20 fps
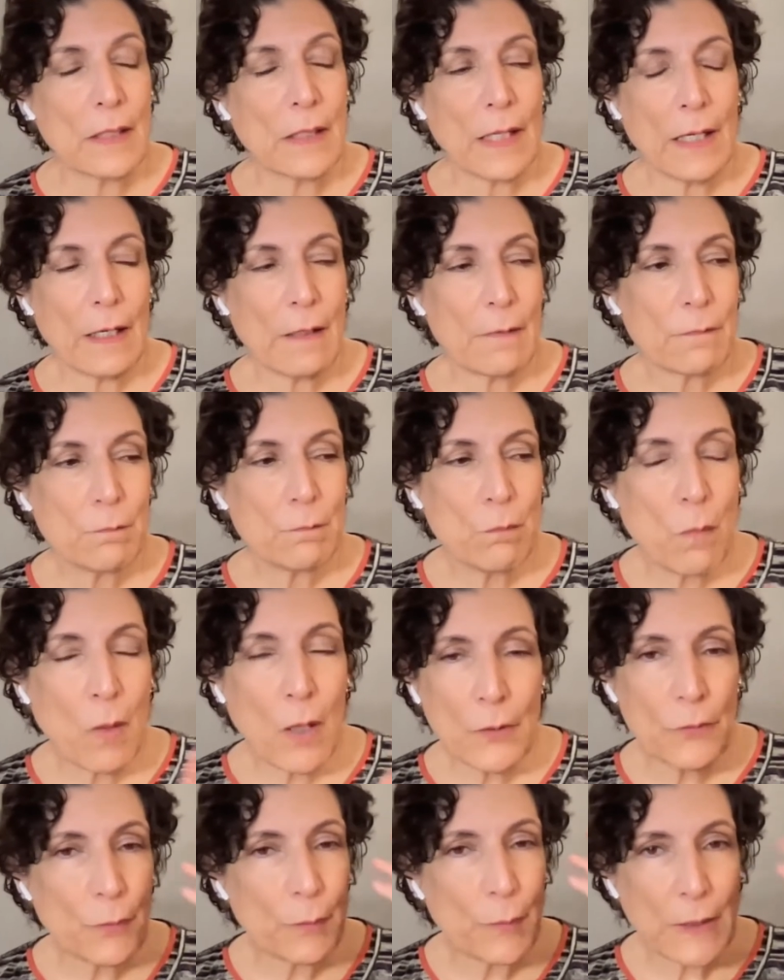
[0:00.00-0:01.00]
have
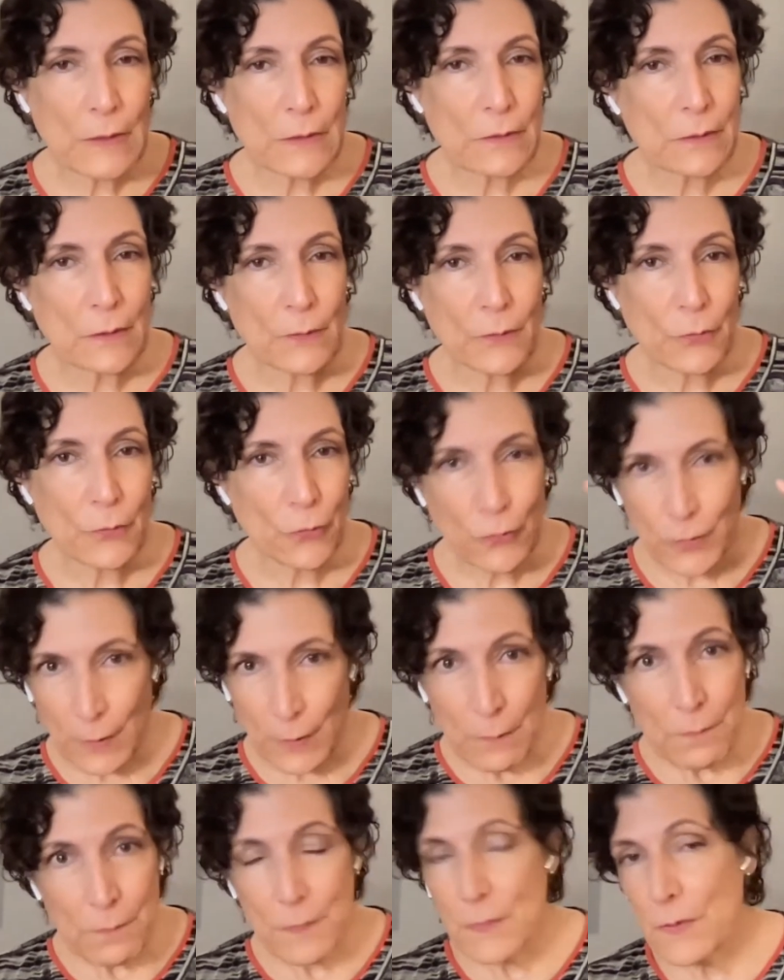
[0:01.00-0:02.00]
monumental
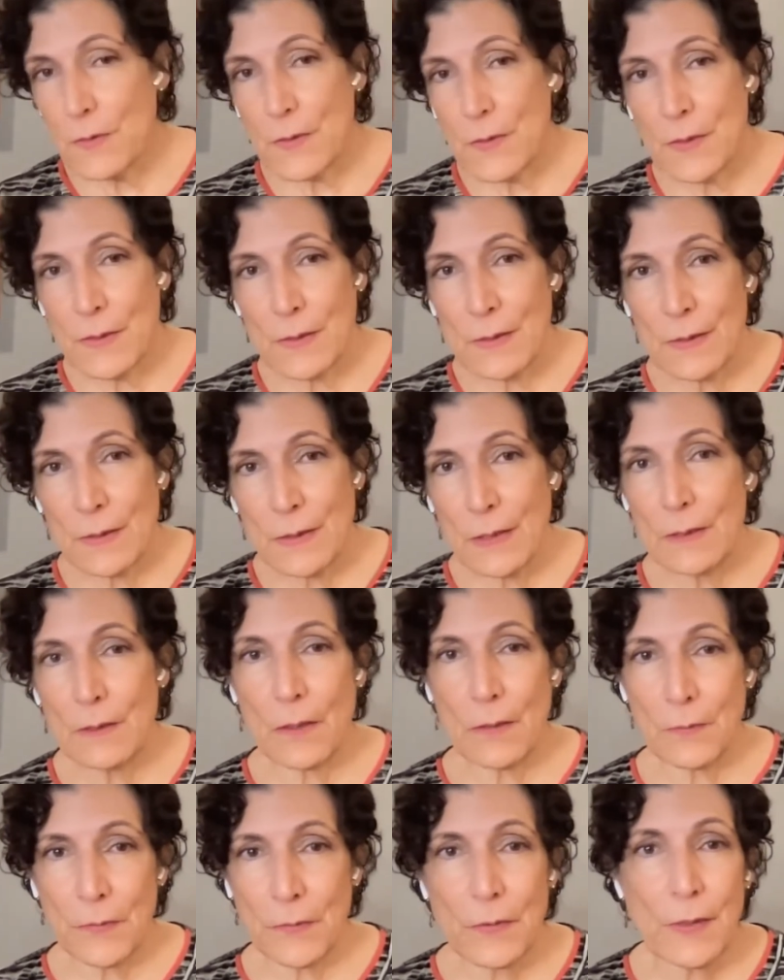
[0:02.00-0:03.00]
shifts in
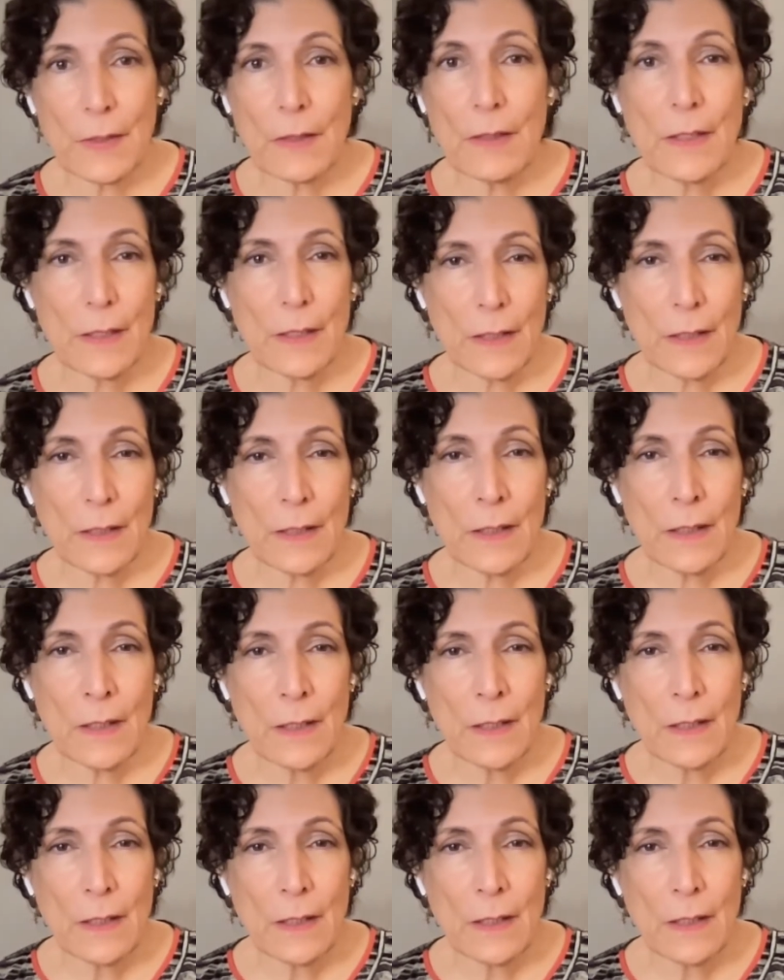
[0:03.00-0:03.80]
our thinking,